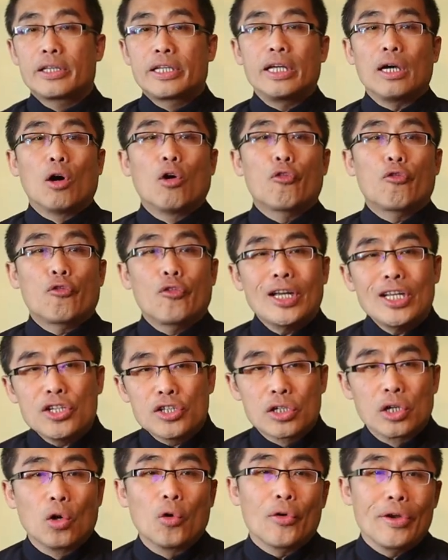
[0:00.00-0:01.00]
the
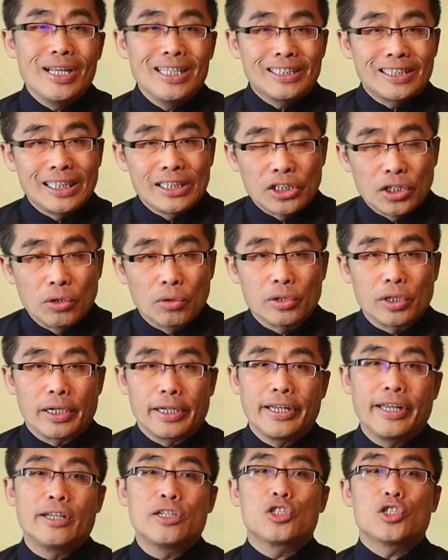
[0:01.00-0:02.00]
official institute
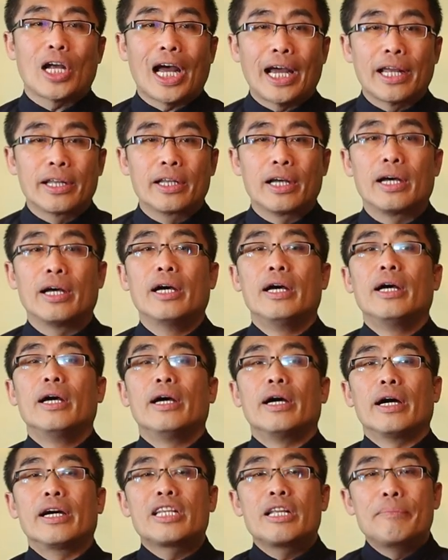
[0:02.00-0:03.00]
in China
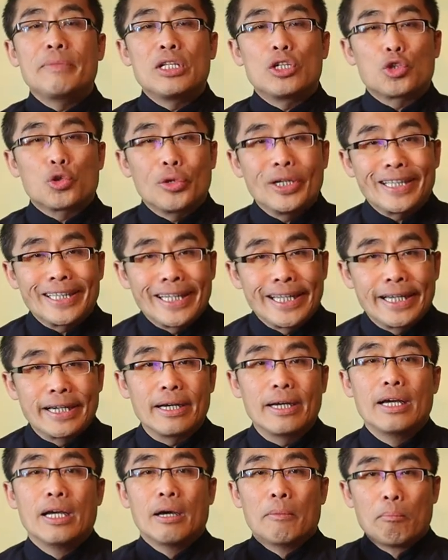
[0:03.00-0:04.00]

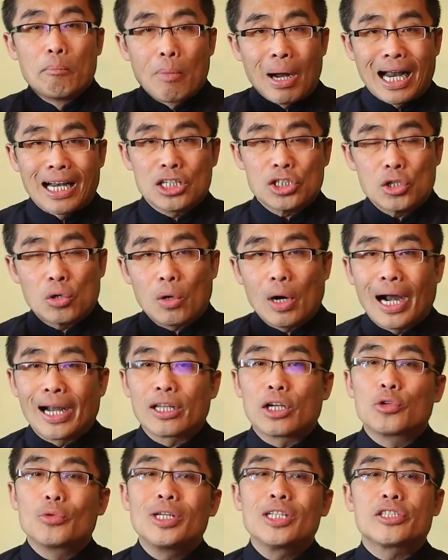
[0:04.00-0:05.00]
administrating martial
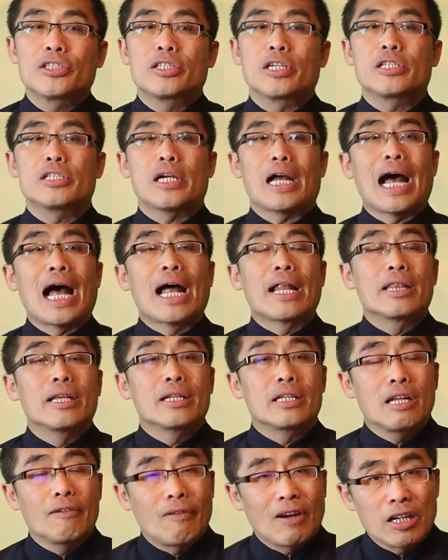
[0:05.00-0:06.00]
art research and
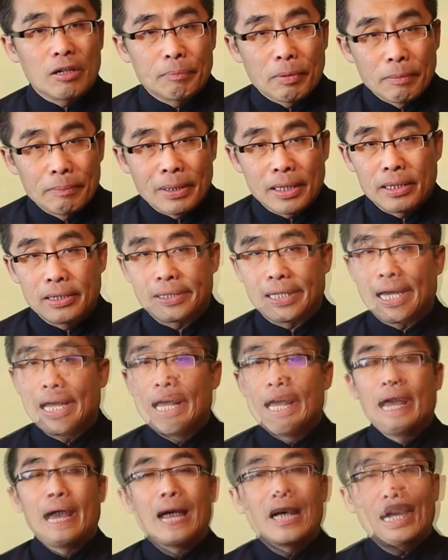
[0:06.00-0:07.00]
development
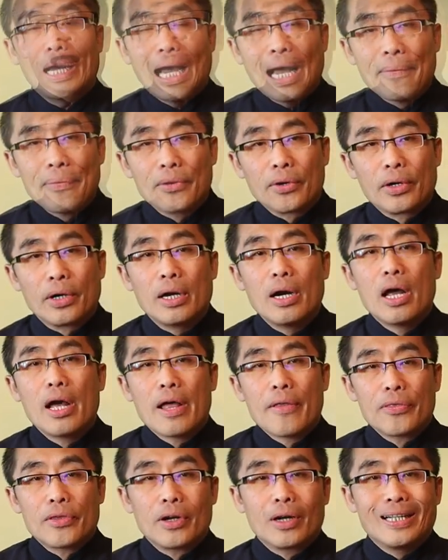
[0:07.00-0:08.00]
under
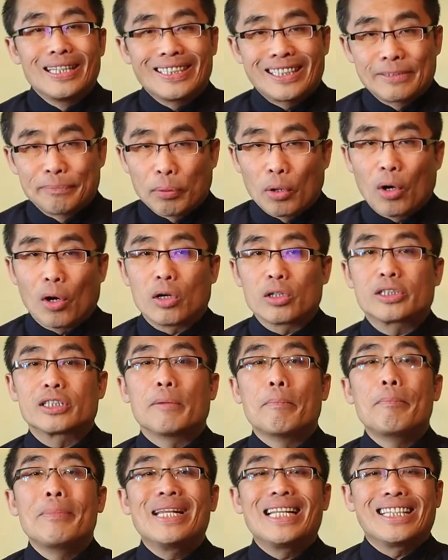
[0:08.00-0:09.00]
the
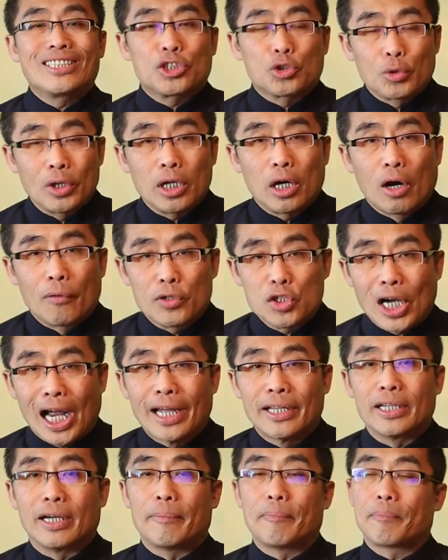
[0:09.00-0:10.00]
Sports Ministry of
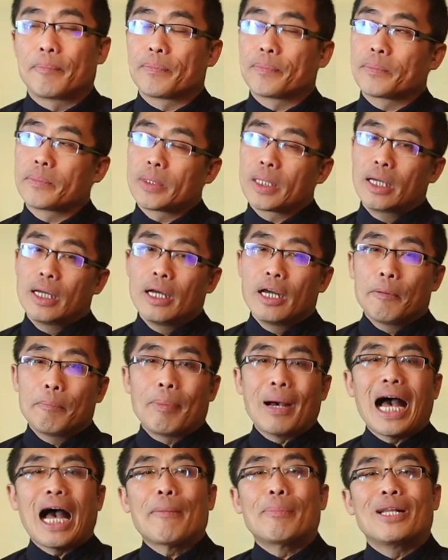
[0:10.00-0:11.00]
China,
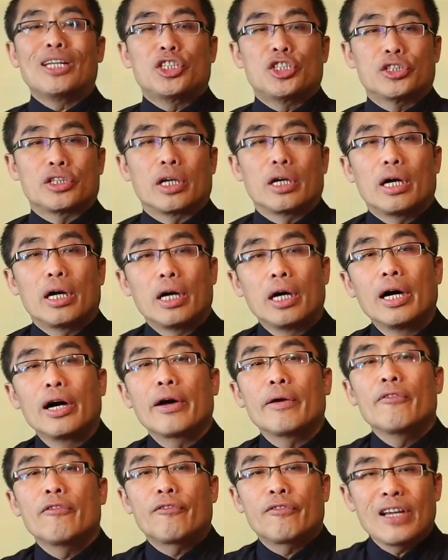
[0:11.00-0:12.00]
published
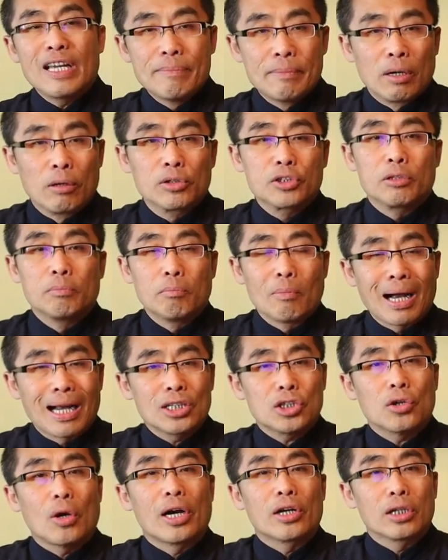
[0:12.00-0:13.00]
a famous
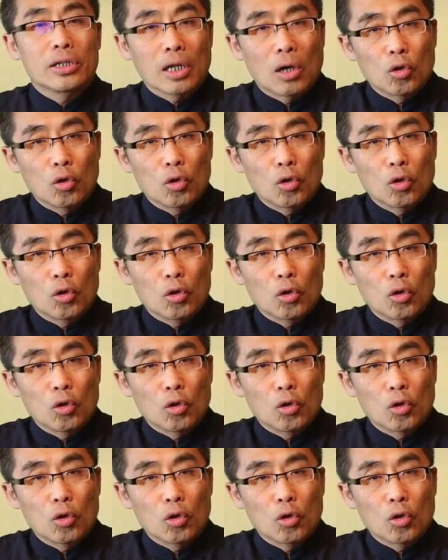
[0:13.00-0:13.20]
martial art